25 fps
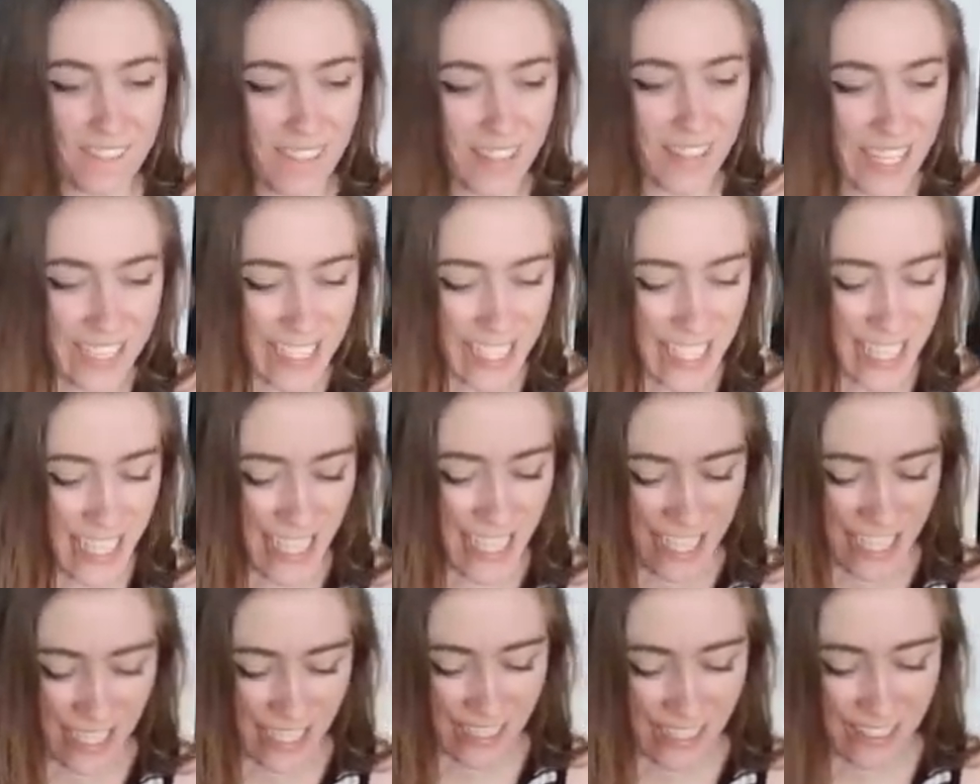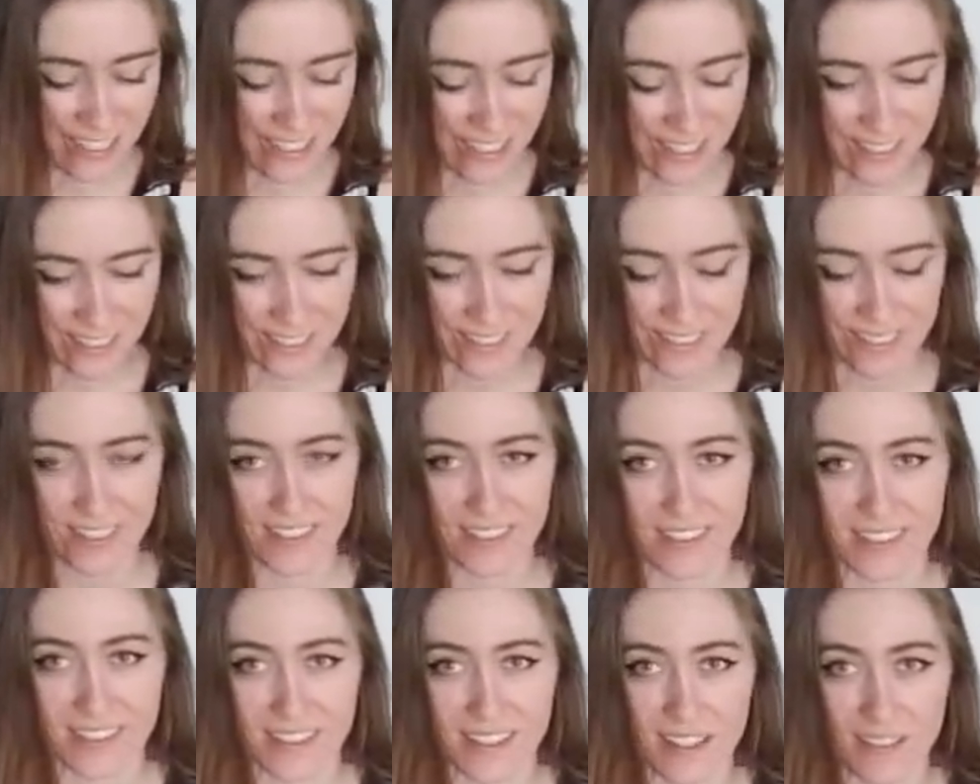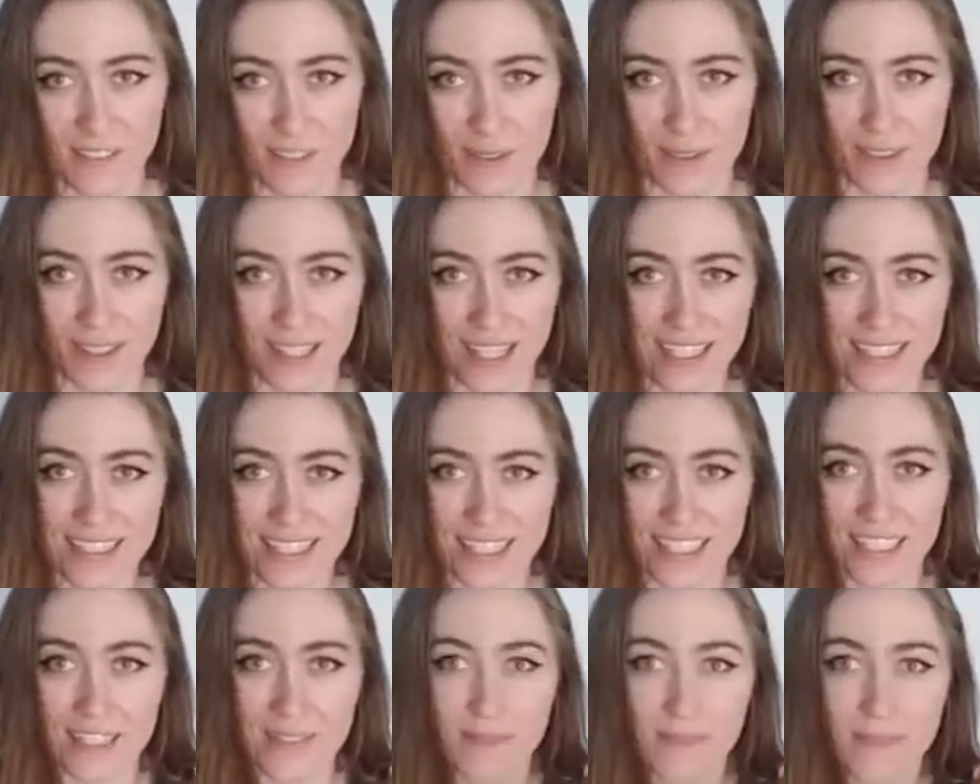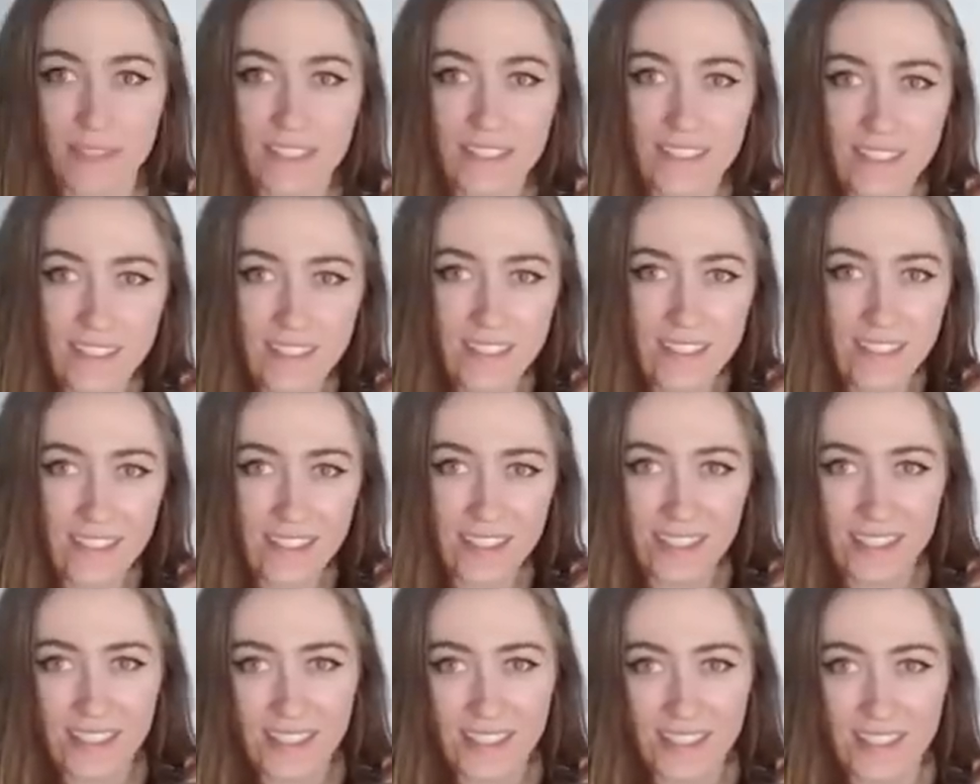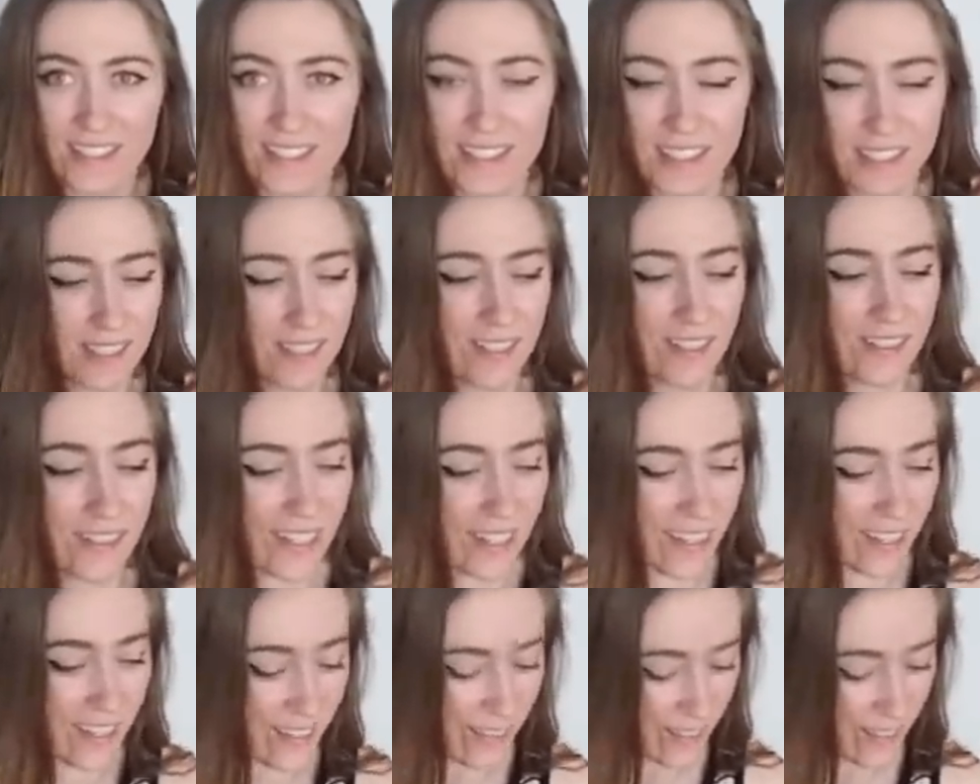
Fancy! I have to relace it, but... Oh yeah,